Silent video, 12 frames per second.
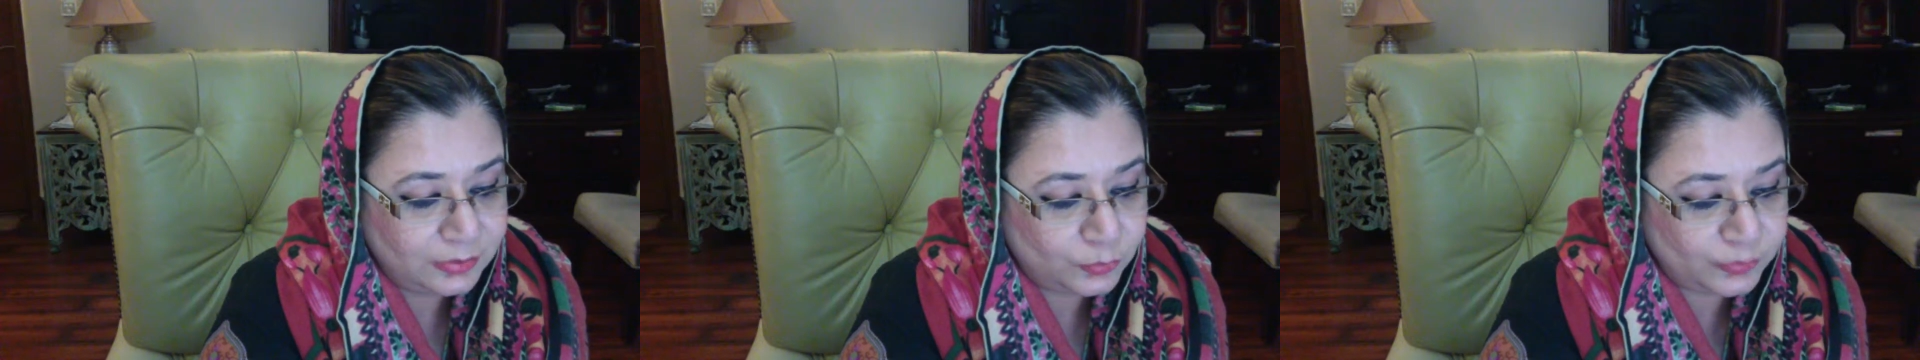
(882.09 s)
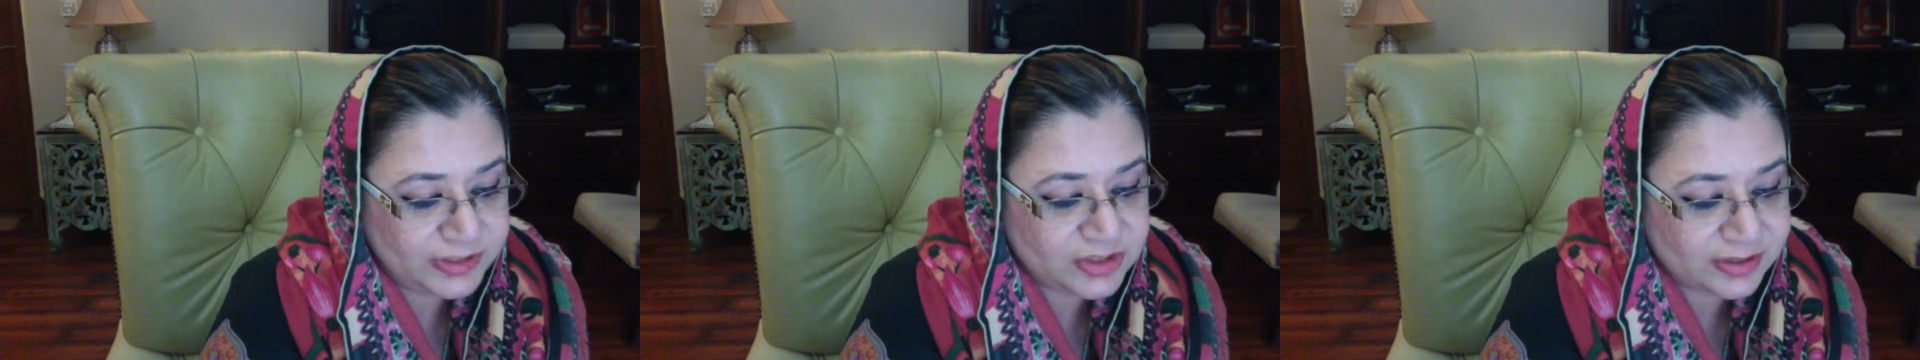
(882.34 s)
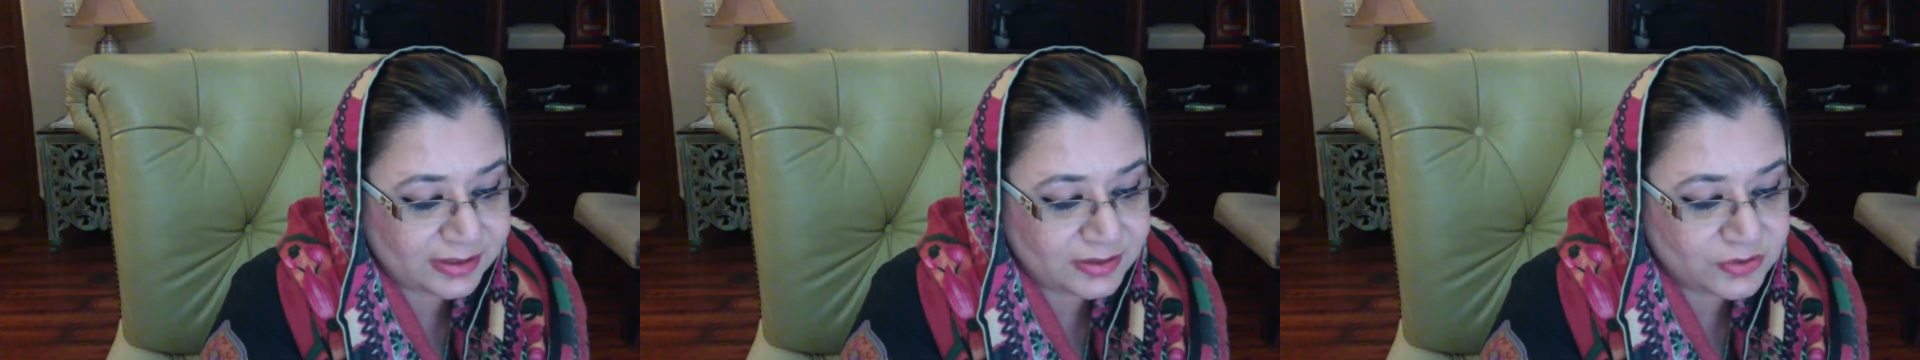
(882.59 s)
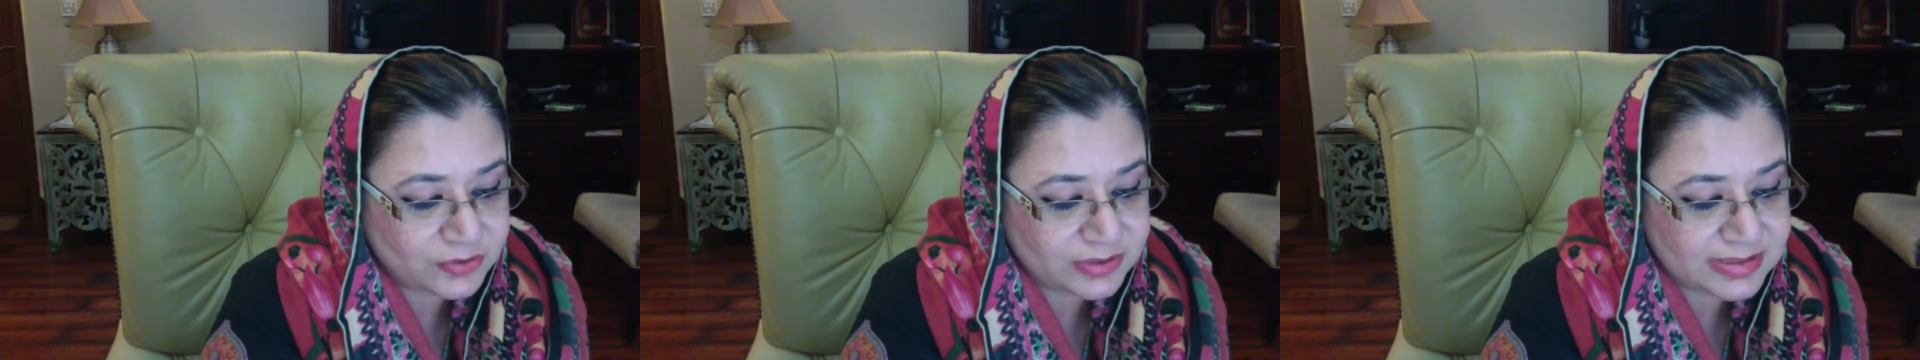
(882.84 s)
rich
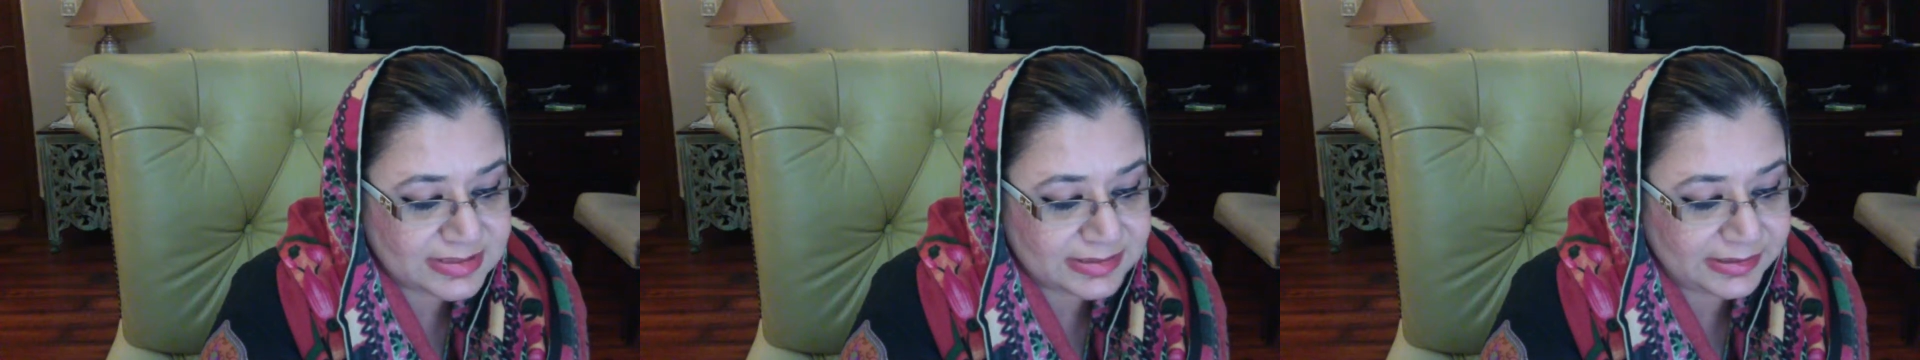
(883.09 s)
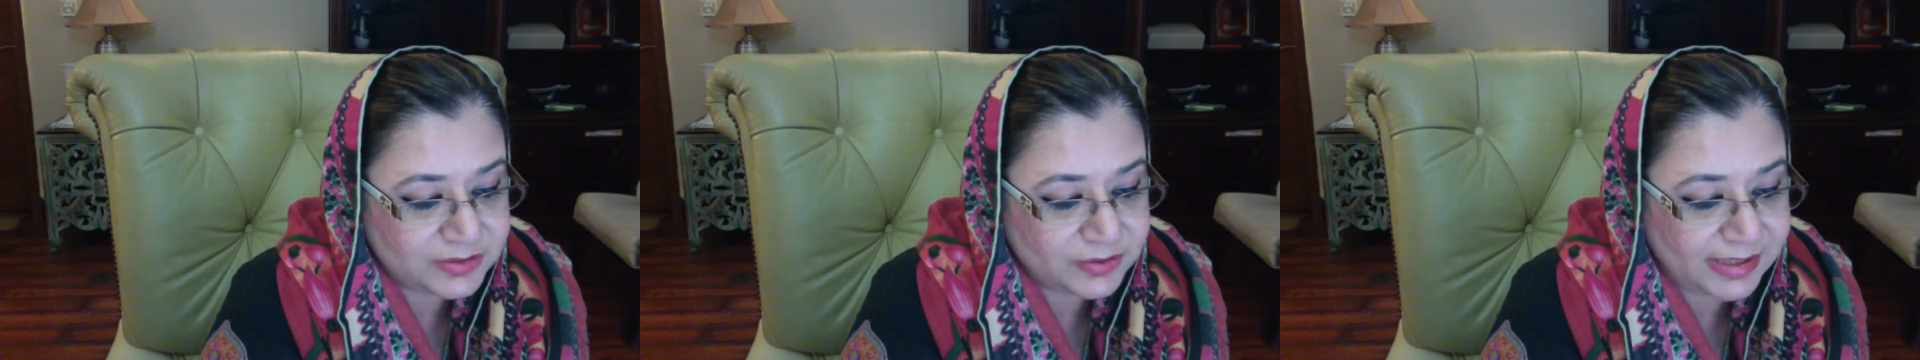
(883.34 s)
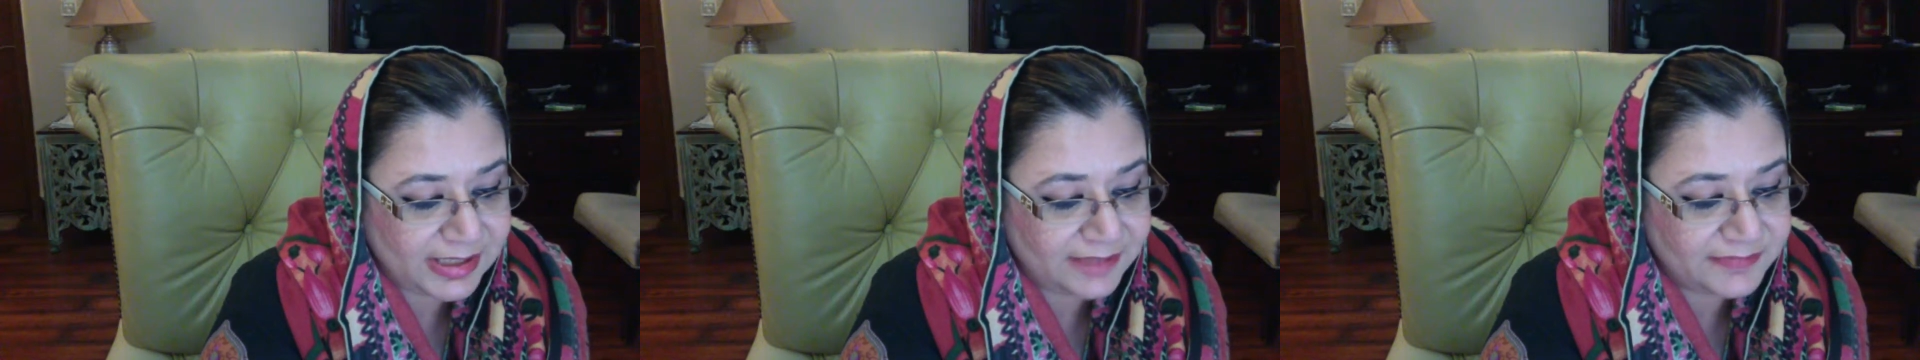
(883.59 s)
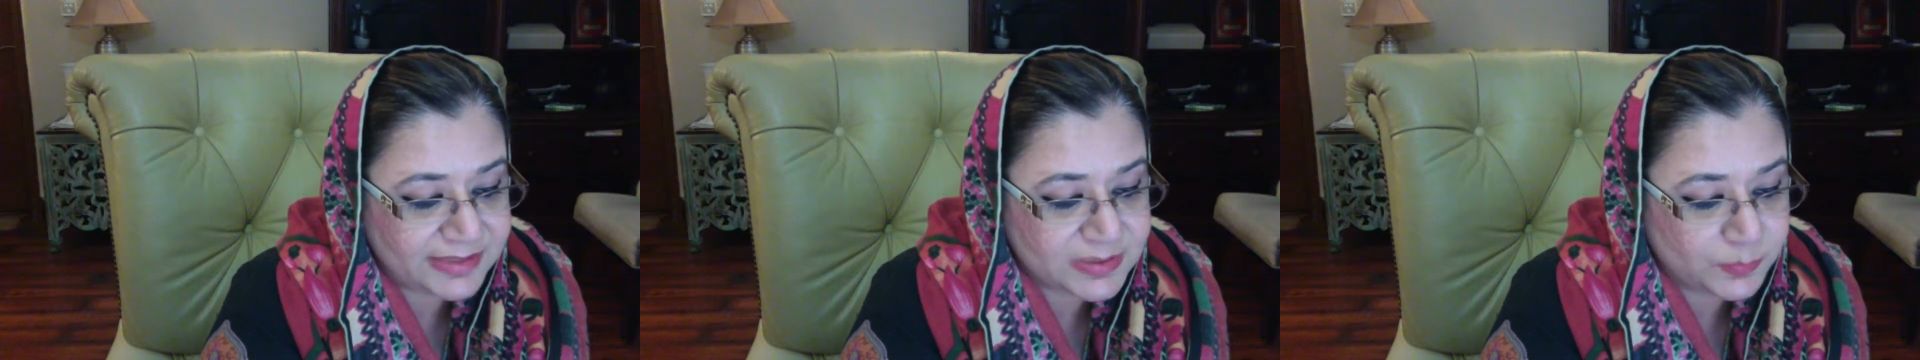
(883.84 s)
countries, and to
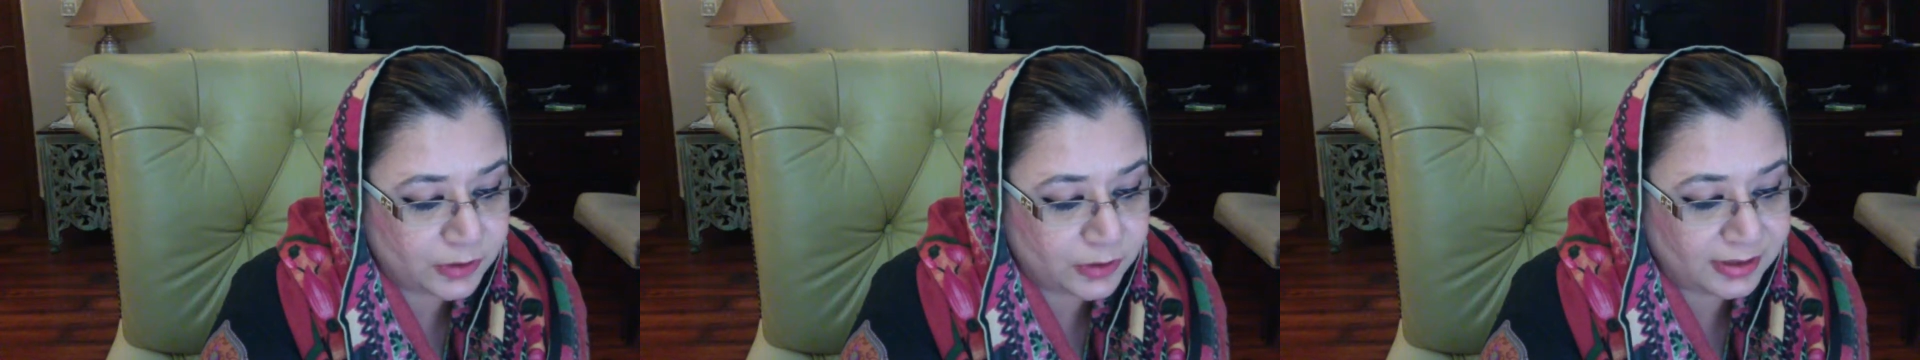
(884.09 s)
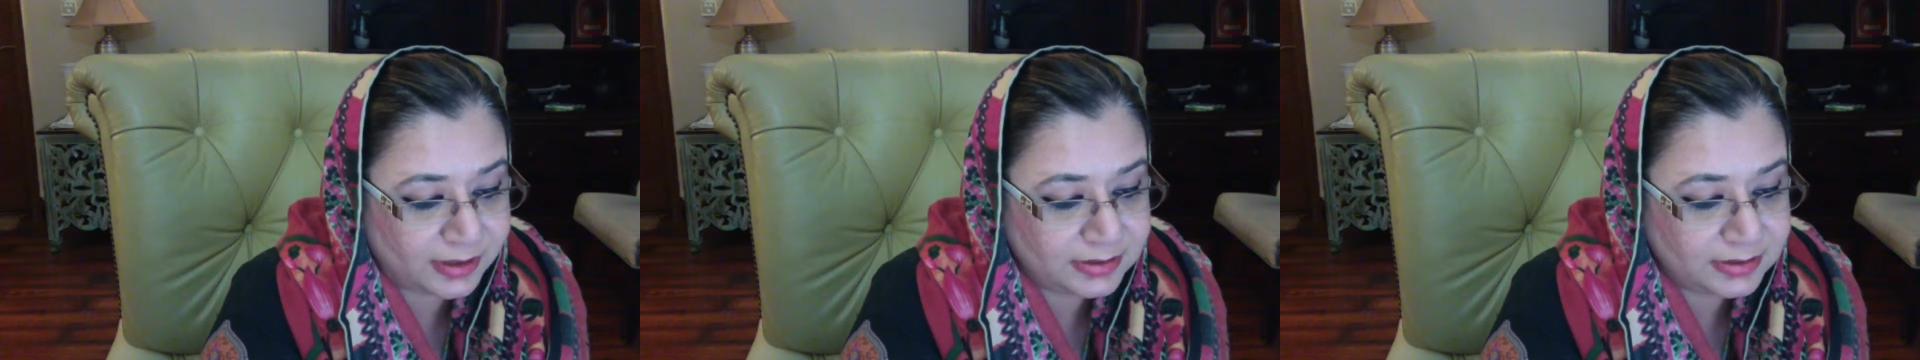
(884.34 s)
have this broad